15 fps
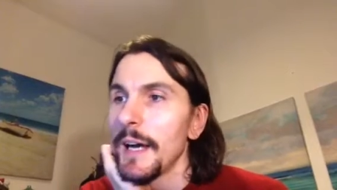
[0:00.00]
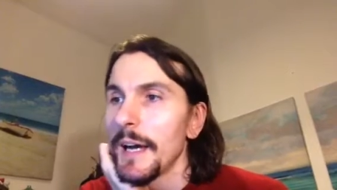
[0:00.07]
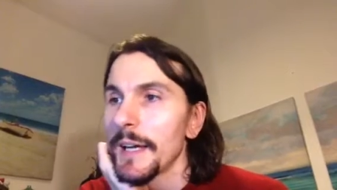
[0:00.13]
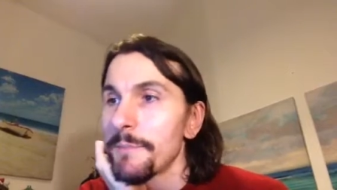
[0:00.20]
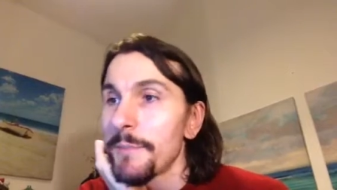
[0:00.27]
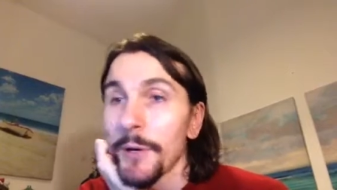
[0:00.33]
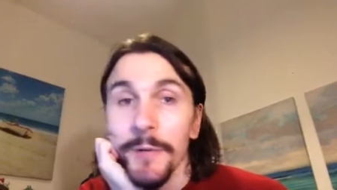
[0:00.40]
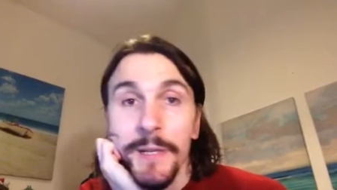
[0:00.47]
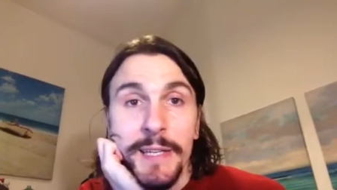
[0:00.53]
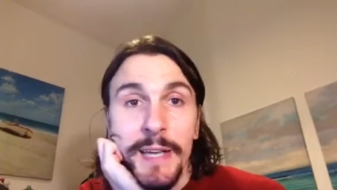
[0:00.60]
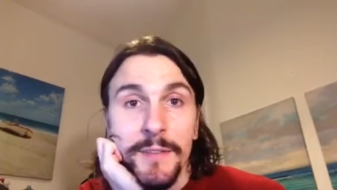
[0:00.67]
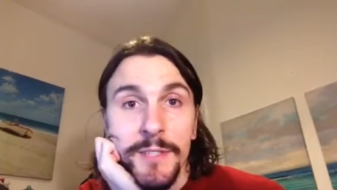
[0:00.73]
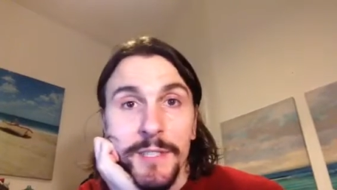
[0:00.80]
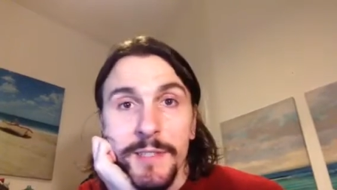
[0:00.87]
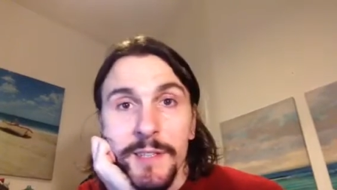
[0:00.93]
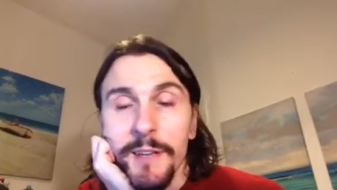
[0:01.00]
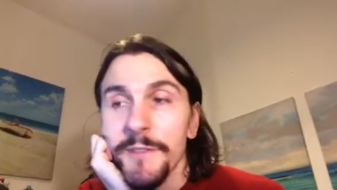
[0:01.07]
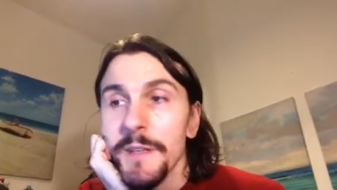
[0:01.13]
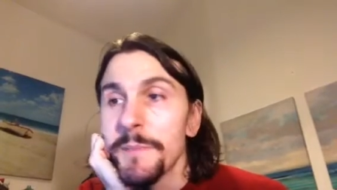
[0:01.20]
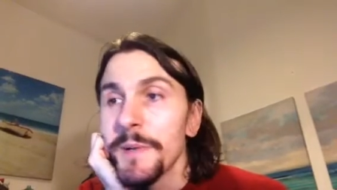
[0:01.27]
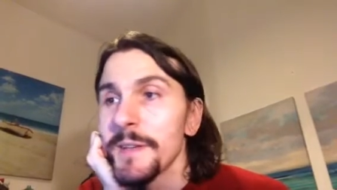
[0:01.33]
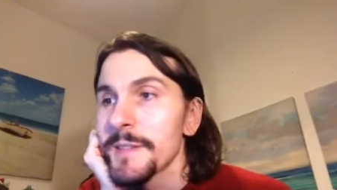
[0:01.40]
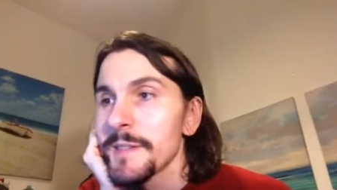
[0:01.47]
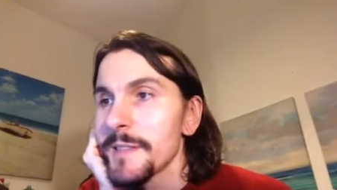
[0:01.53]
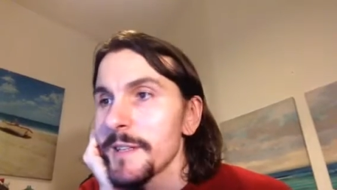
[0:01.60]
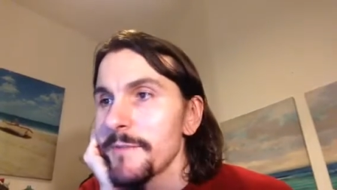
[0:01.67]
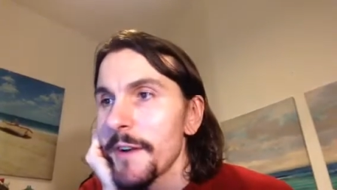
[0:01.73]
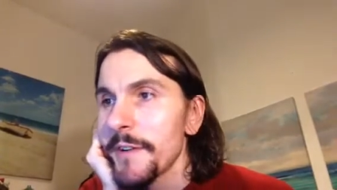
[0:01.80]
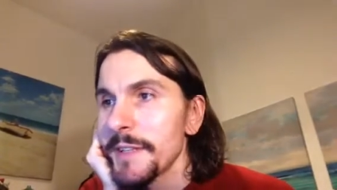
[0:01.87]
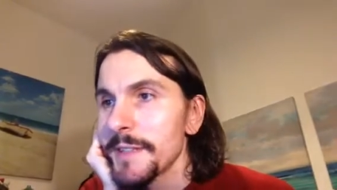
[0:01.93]
And by all accounts, she's a lovely person
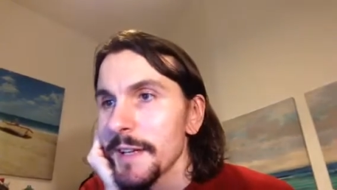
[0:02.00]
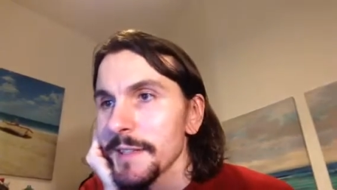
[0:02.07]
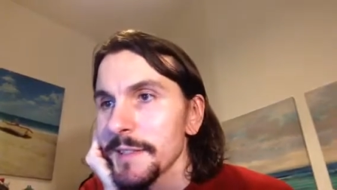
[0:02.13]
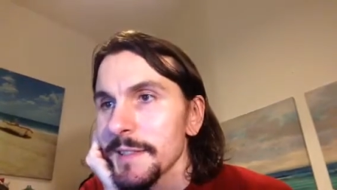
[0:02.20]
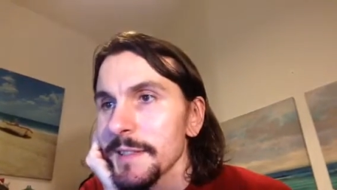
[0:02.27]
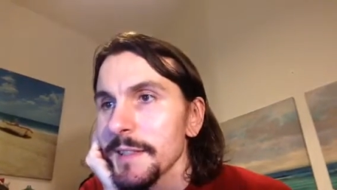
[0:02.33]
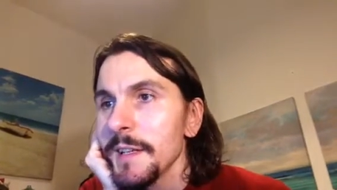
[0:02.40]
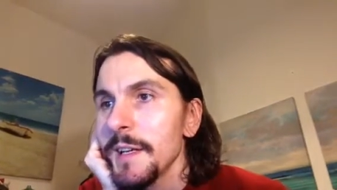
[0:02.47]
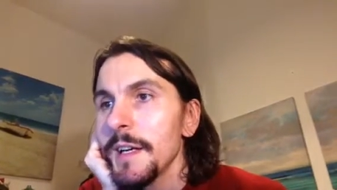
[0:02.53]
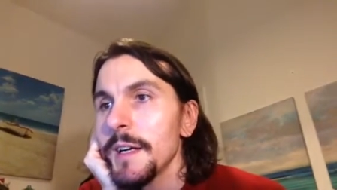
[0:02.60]
and very talented.